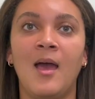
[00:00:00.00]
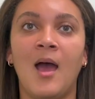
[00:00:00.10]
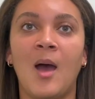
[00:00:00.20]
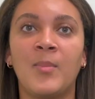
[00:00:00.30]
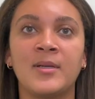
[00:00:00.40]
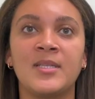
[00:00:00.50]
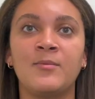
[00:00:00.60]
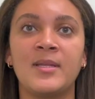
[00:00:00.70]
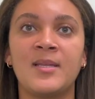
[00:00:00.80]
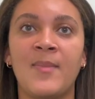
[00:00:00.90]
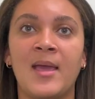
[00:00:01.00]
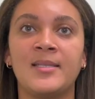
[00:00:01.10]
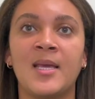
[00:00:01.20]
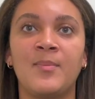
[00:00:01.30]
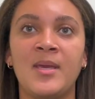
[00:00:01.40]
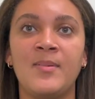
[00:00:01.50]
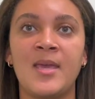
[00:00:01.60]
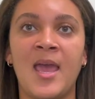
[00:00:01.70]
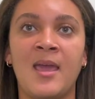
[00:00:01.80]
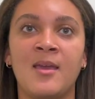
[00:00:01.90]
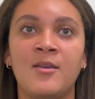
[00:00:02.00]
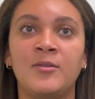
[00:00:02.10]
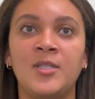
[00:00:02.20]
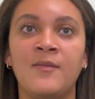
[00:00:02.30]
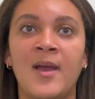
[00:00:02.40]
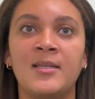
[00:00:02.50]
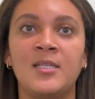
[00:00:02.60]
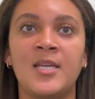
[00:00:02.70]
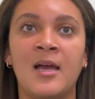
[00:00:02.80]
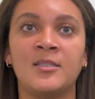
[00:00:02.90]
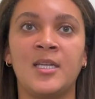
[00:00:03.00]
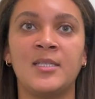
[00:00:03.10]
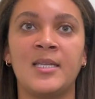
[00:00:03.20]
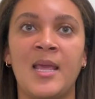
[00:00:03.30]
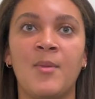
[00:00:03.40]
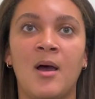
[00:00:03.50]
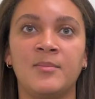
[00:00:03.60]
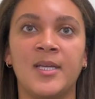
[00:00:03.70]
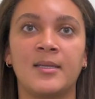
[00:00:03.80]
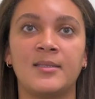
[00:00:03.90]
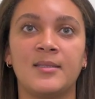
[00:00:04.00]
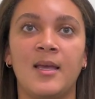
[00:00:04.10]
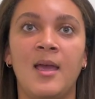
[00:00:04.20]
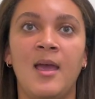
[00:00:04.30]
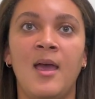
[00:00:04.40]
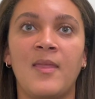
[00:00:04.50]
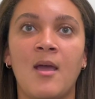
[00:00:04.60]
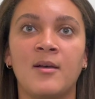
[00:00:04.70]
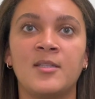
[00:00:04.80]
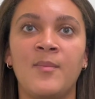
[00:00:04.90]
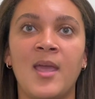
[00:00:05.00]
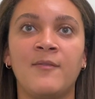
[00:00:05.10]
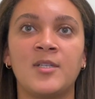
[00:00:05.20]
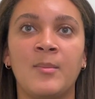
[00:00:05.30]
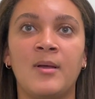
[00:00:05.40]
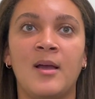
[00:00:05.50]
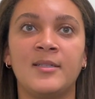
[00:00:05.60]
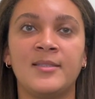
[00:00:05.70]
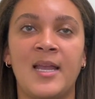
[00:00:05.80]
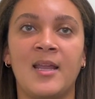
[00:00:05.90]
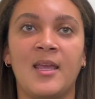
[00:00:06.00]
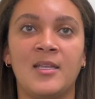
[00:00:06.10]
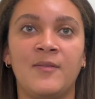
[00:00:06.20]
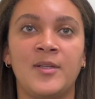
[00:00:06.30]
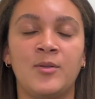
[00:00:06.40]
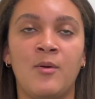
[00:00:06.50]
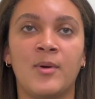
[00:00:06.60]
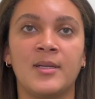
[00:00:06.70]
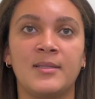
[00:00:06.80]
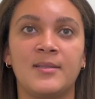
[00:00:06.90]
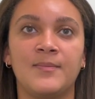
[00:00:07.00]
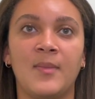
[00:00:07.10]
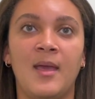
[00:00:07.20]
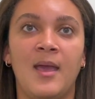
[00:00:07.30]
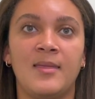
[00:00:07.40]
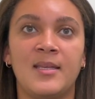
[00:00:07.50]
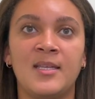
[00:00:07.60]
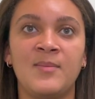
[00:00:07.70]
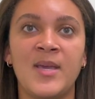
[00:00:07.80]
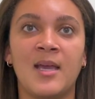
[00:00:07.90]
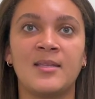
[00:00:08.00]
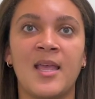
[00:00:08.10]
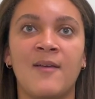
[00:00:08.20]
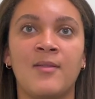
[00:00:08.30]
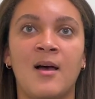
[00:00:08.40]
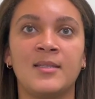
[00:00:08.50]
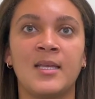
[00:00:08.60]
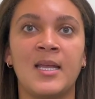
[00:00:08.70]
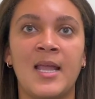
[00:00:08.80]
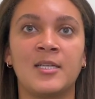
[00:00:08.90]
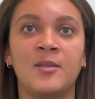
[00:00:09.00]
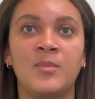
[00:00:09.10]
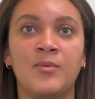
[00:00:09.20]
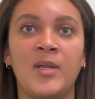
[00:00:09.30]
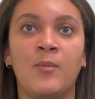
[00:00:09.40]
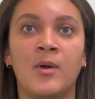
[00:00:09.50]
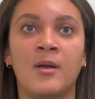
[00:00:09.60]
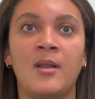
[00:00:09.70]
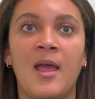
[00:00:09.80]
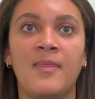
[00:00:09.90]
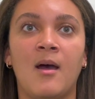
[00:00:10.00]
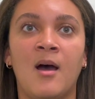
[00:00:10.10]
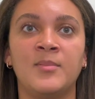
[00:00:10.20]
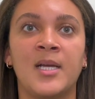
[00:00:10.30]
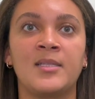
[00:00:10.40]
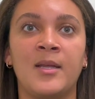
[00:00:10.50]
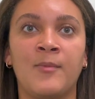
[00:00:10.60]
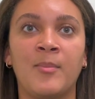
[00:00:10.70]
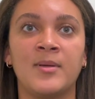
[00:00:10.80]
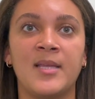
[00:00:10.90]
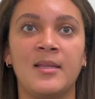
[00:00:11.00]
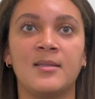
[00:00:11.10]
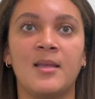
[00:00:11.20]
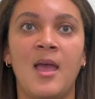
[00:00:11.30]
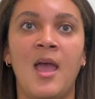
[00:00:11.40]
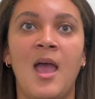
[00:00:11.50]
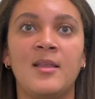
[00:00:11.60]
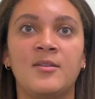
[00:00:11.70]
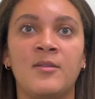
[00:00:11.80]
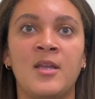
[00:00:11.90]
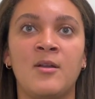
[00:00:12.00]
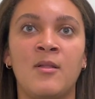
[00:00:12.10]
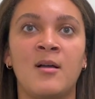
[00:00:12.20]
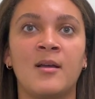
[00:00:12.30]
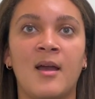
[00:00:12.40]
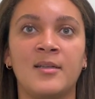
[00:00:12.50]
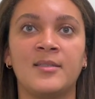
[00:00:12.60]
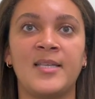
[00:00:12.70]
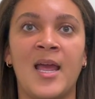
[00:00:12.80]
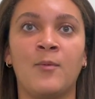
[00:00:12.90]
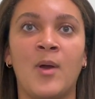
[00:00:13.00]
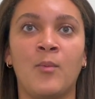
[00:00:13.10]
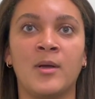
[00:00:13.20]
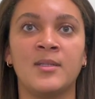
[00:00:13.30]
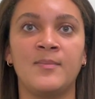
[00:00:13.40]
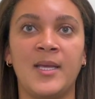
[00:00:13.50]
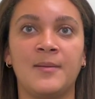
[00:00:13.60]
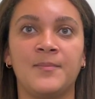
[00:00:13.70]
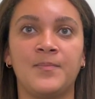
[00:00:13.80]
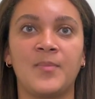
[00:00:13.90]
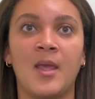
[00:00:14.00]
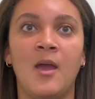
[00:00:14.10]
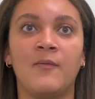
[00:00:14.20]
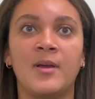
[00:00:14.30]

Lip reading: A person with semantic PPA usually finds it challenging to name objects. They also may have trouble understanding individual words. This is because they have lost the connection between a word and the object it represents, and so they no longer understand what words mean. For